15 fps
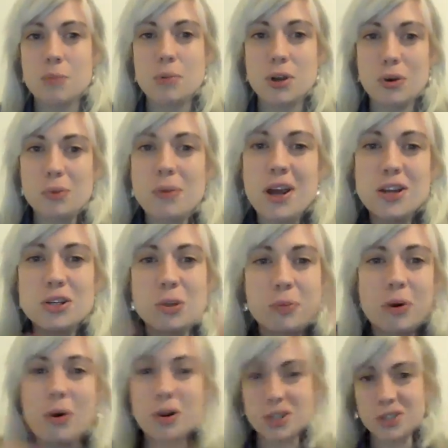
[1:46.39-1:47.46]
But your main
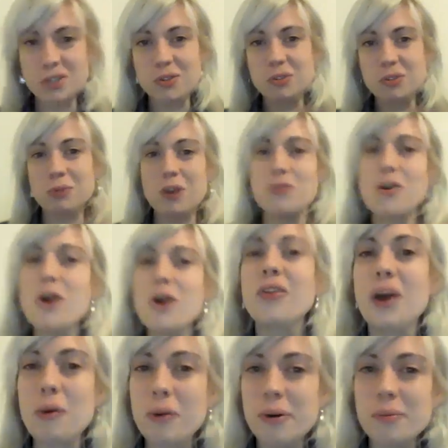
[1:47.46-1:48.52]
job role, I shouldn't divert on
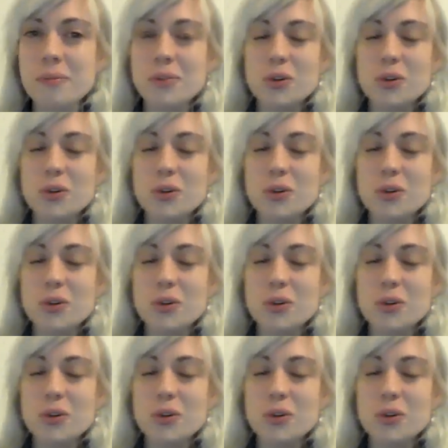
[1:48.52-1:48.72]
that one.